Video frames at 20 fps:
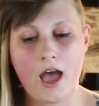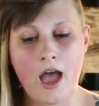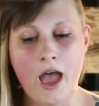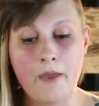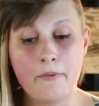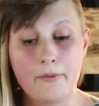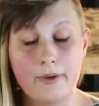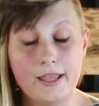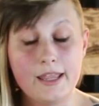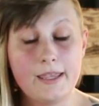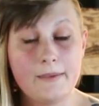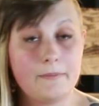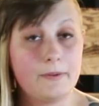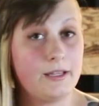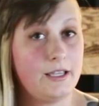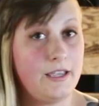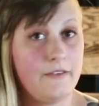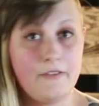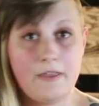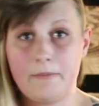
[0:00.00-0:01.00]
I really
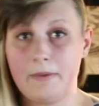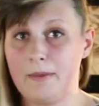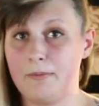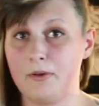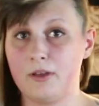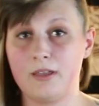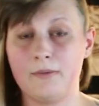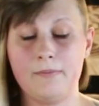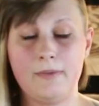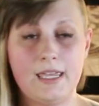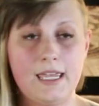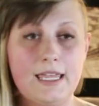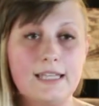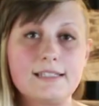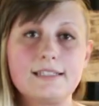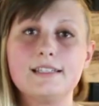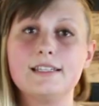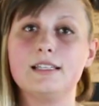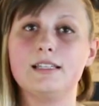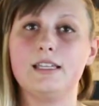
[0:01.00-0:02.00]
believe that people can be
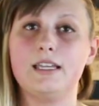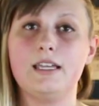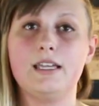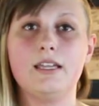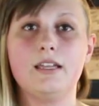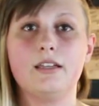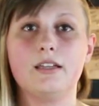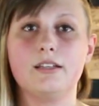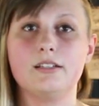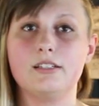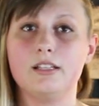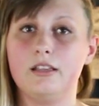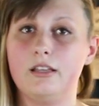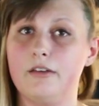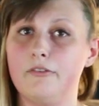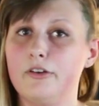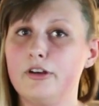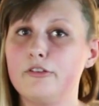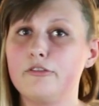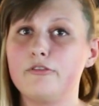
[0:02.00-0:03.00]
instantly
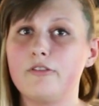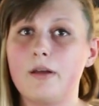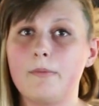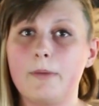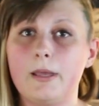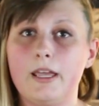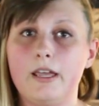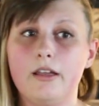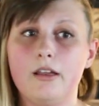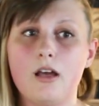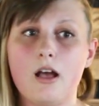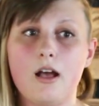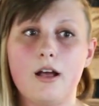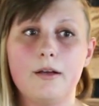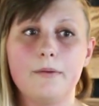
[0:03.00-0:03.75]
delivered from it